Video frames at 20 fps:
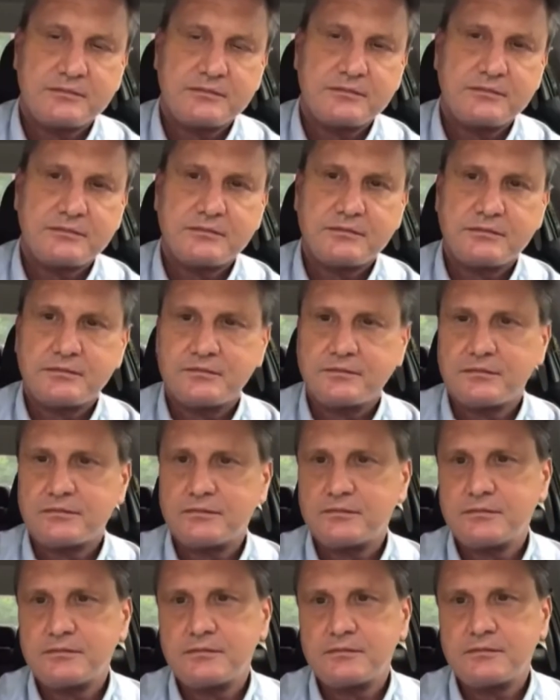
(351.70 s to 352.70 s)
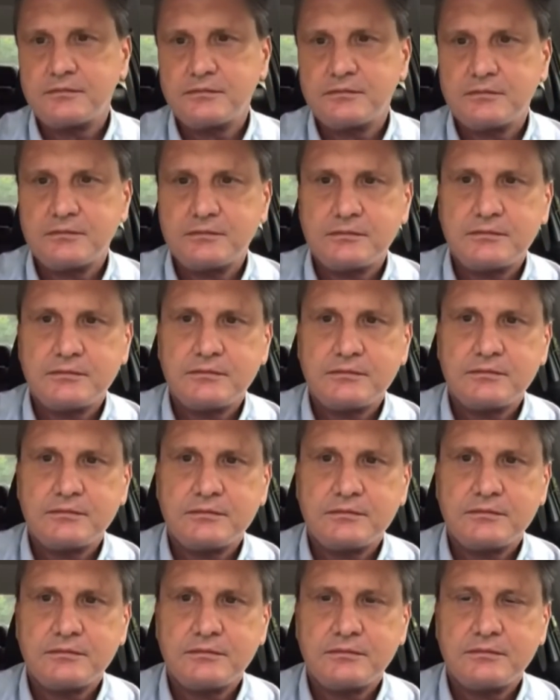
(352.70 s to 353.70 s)

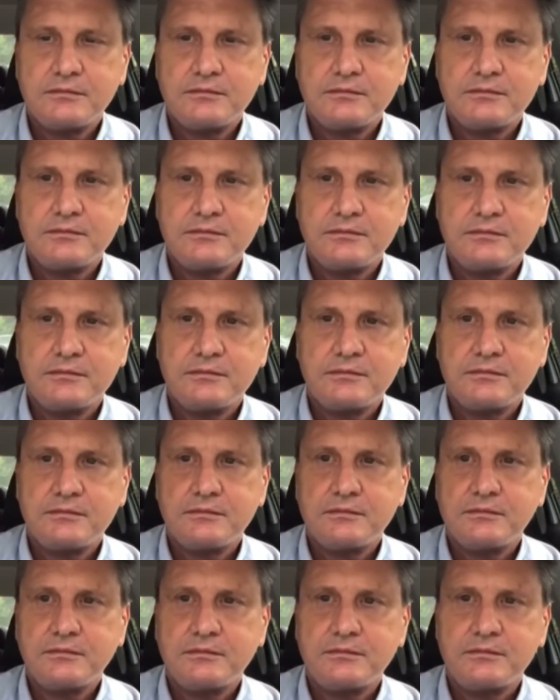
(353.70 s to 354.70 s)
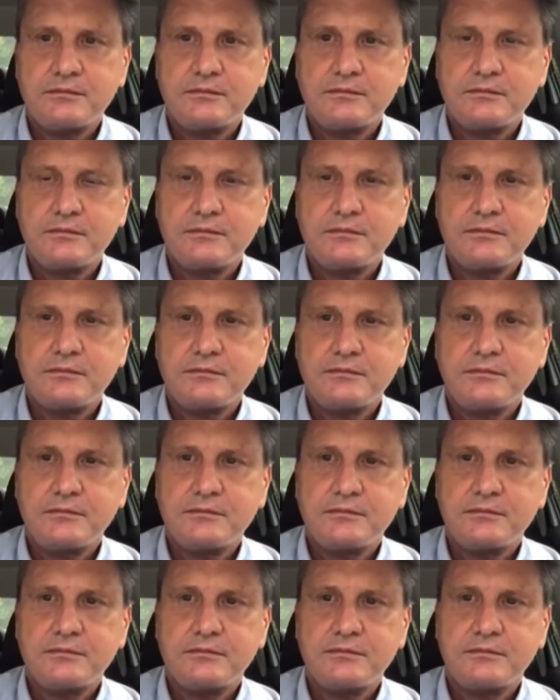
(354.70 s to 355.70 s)

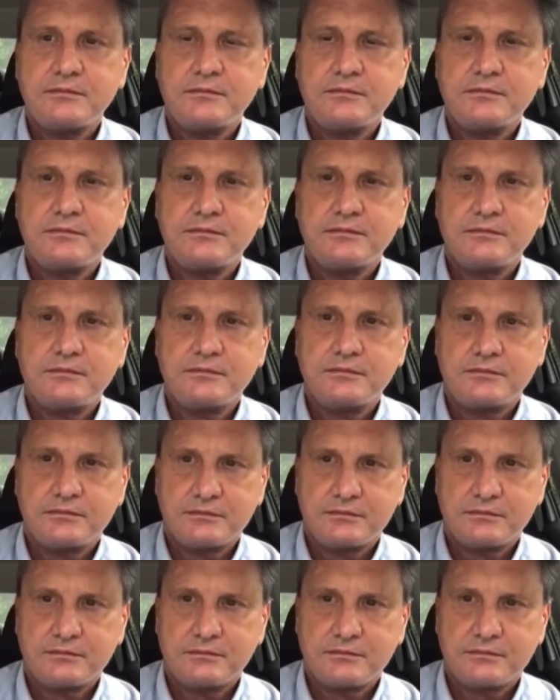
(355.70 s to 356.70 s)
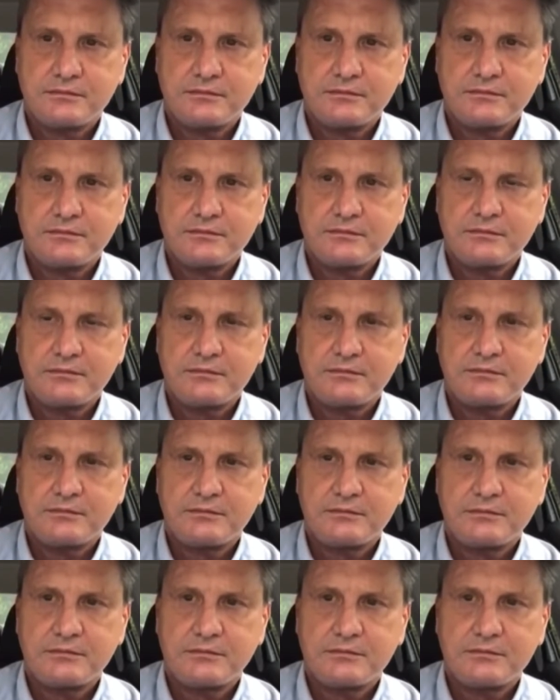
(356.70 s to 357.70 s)

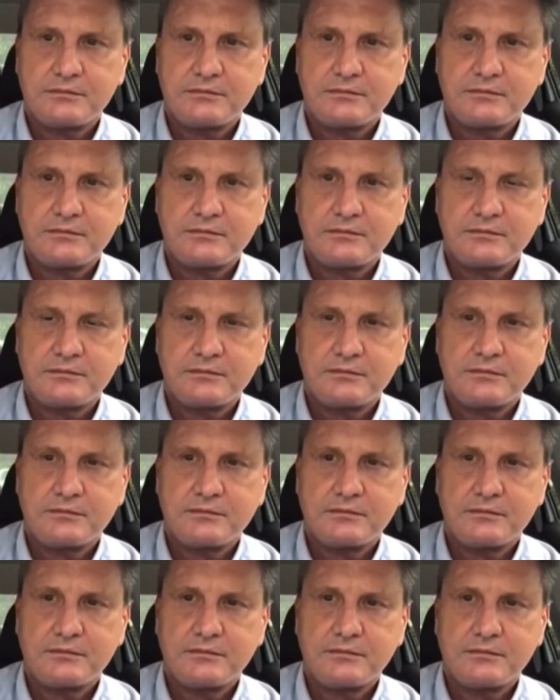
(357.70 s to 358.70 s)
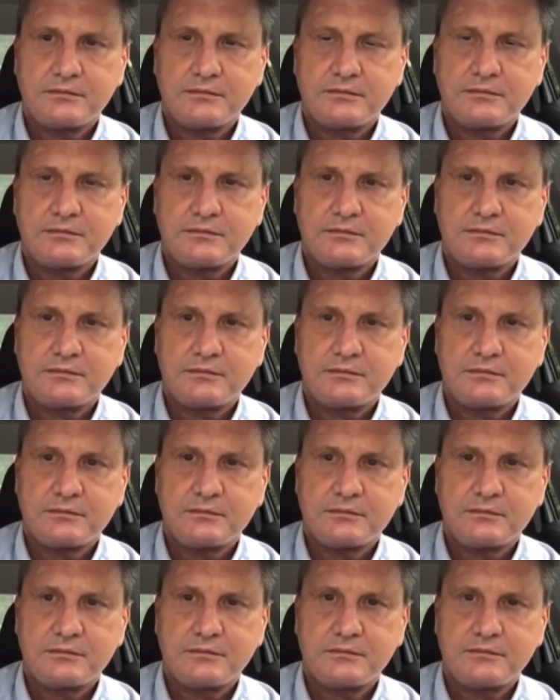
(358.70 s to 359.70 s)
No words are spoken by the person on screen.